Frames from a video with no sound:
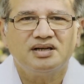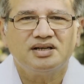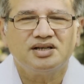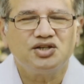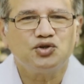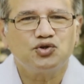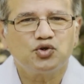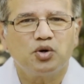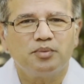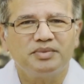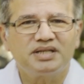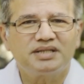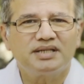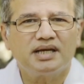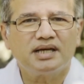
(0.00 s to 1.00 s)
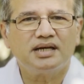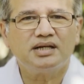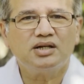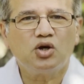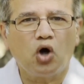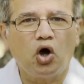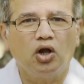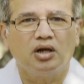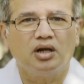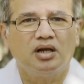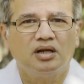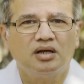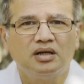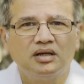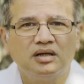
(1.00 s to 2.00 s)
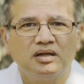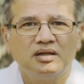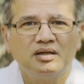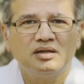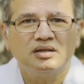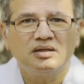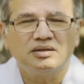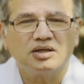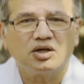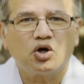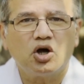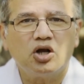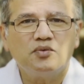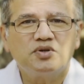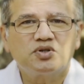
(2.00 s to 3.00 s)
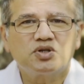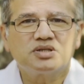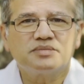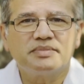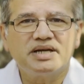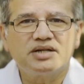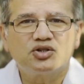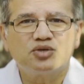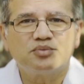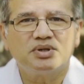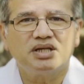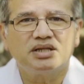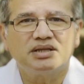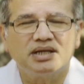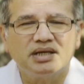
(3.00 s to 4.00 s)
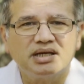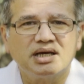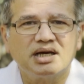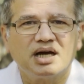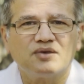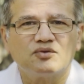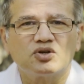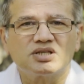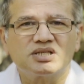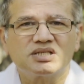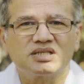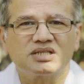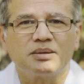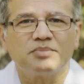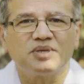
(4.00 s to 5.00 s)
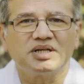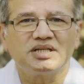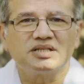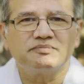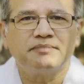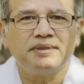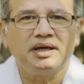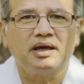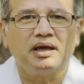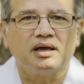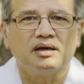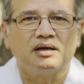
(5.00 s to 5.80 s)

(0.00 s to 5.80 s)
due to a mistaken call, the call which was made to me thinking I was somebody's PA,